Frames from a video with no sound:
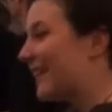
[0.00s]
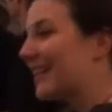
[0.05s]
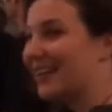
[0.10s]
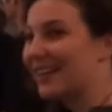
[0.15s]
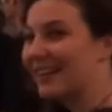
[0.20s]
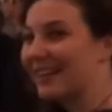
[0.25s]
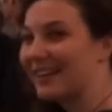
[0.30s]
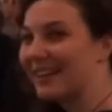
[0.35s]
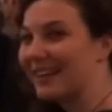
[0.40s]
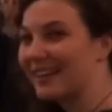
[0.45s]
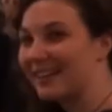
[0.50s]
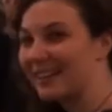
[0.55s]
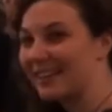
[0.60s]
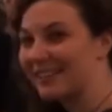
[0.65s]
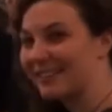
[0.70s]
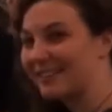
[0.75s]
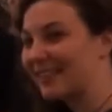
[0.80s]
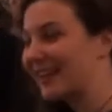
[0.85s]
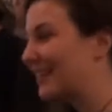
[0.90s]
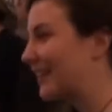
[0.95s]

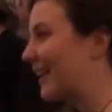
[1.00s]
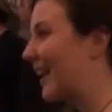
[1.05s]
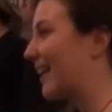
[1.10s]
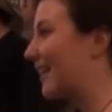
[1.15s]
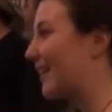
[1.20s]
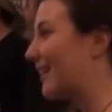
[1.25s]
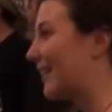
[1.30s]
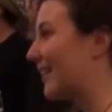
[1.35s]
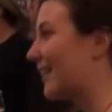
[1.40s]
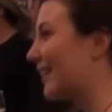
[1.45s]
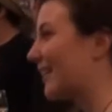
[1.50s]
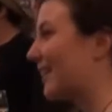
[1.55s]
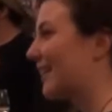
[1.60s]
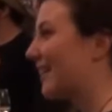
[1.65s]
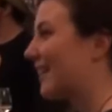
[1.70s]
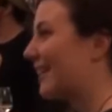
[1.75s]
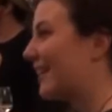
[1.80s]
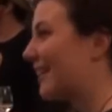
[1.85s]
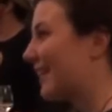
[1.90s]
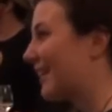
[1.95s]

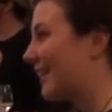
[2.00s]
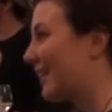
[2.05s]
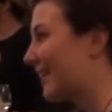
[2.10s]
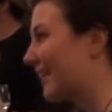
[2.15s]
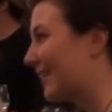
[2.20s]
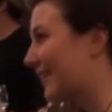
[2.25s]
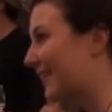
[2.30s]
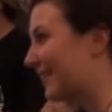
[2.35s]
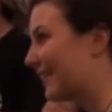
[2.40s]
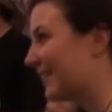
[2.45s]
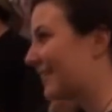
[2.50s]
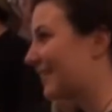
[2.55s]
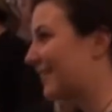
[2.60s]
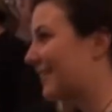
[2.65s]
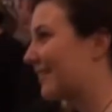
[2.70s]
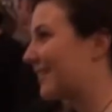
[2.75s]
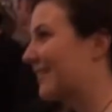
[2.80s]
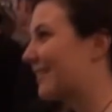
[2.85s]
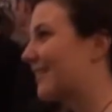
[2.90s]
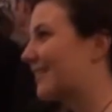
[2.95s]

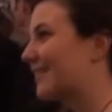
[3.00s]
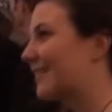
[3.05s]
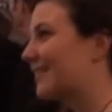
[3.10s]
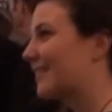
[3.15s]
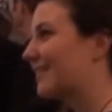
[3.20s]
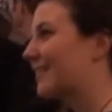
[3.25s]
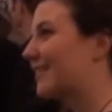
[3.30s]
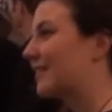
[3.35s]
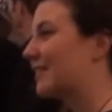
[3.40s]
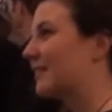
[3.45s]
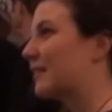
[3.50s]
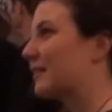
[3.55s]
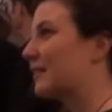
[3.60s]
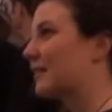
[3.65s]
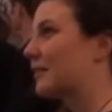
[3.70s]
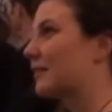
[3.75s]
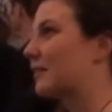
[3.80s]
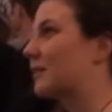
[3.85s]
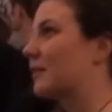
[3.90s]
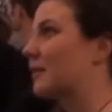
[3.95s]

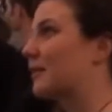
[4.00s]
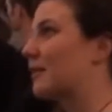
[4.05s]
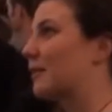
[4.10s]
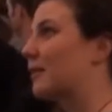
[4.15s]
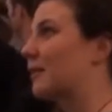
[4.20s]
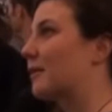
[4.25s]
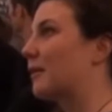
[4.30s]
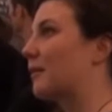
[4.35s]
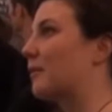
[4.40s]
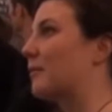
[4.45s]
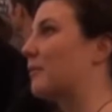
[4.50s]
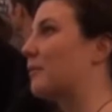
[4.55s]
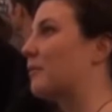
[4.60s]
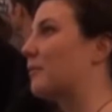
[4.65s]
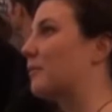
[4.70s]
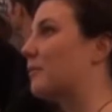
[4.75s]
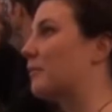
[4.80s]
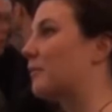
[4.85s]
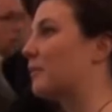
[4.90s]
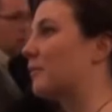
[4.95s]

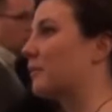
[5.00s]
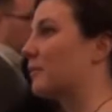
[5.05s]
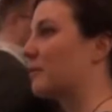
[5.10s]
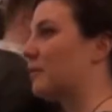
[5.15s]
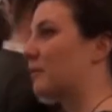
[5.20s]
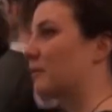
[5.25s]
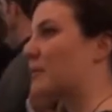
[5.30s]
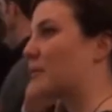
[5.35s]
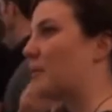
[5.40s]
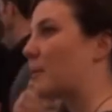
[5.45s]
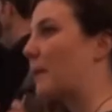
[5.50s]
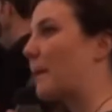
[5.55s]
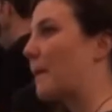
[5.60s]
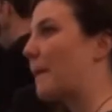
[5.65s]
This person isn't speaking.